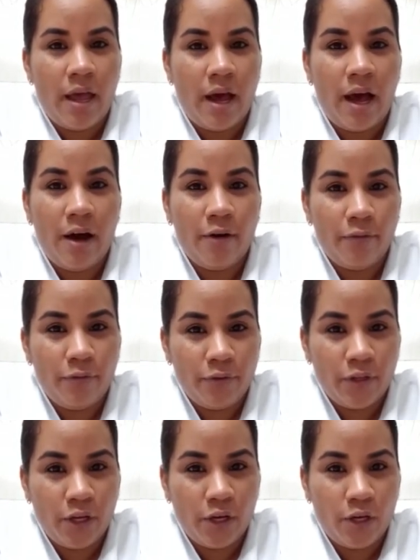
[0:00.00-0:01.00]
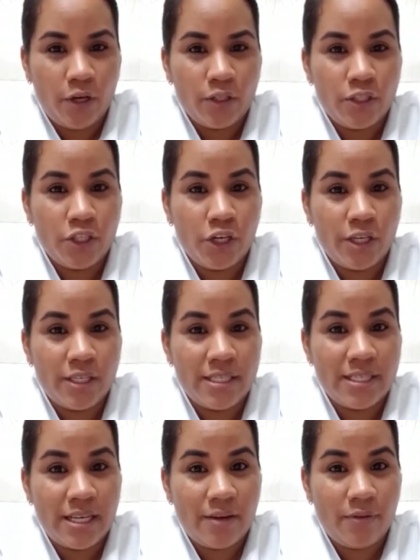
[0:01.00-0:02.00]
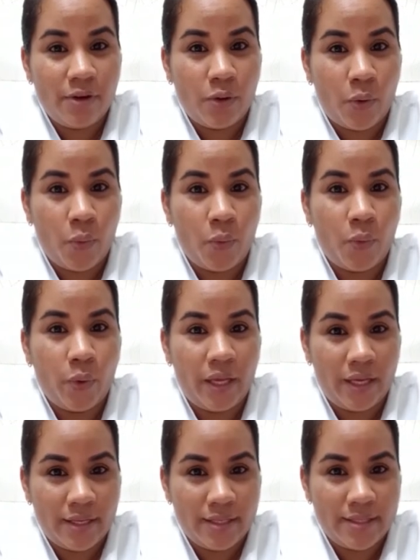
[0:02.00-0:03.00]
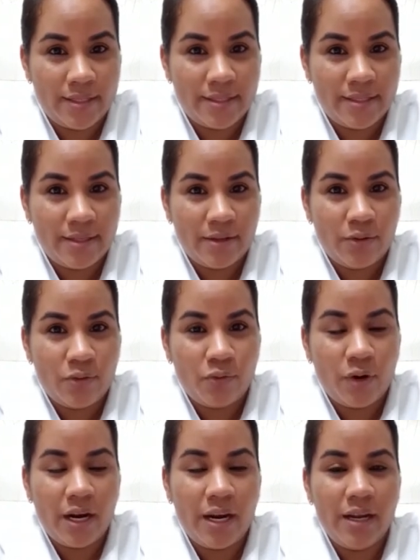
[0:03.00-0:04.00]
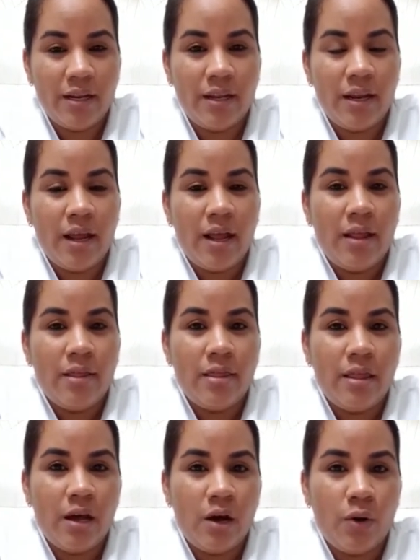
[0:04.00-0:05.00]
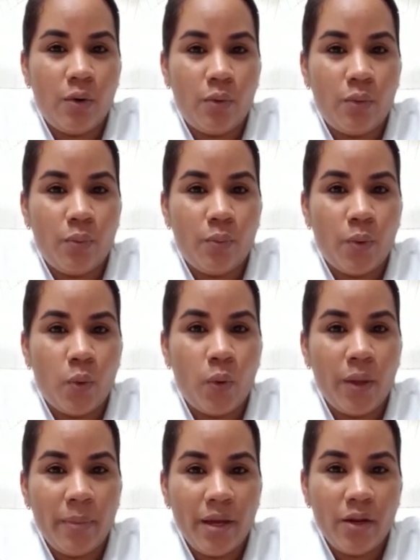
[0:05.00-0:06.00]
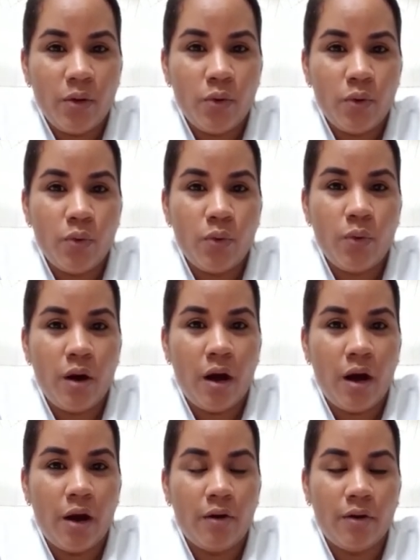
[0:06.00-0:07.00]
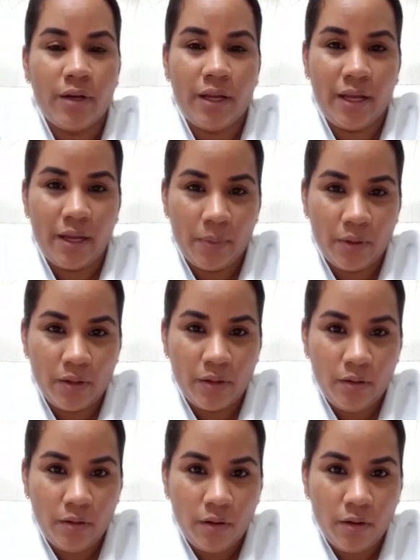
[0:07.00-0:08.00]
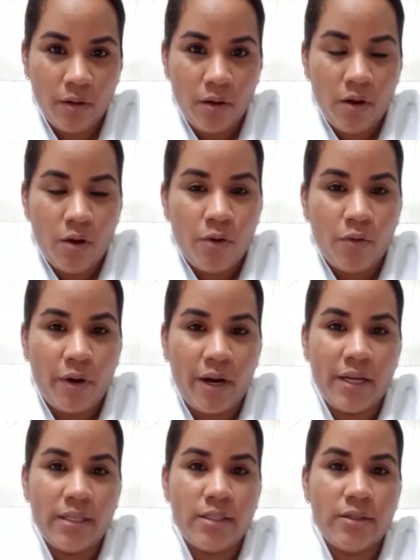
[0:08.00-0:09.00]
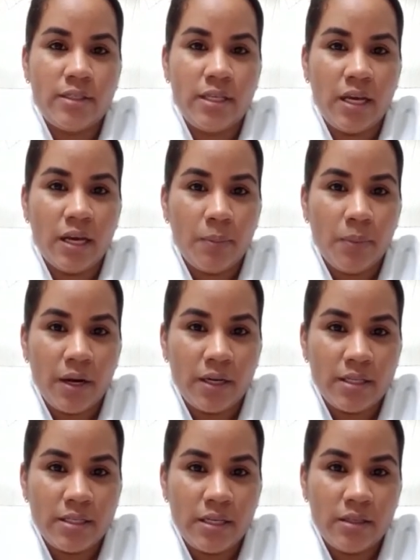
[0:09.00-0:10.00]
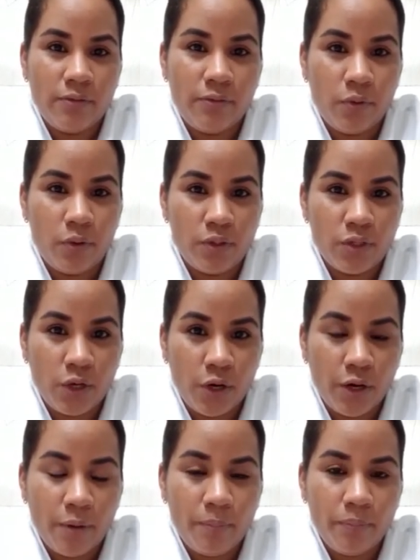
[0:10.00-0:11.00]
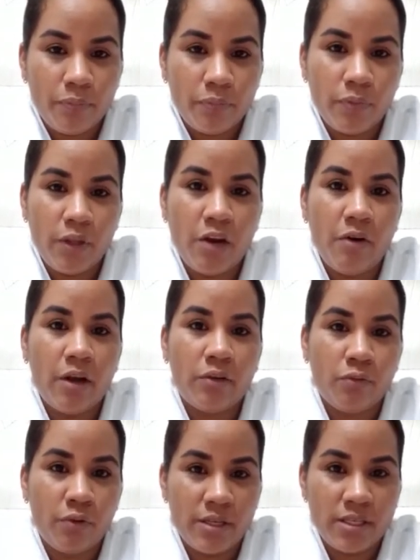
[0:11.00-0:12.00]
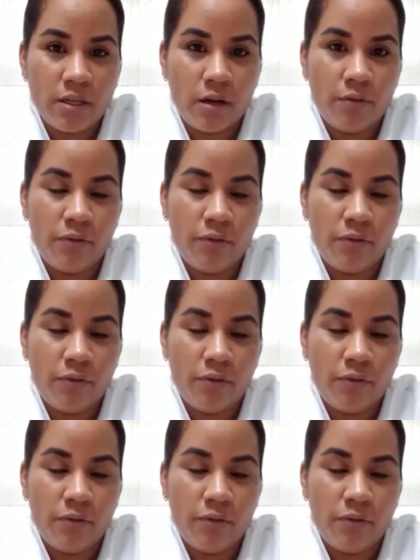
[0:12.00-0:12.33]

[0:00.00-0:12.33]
after 37 weeks, right? Now, women who are unable, right, to take a pregnancy to full term, they're at risk of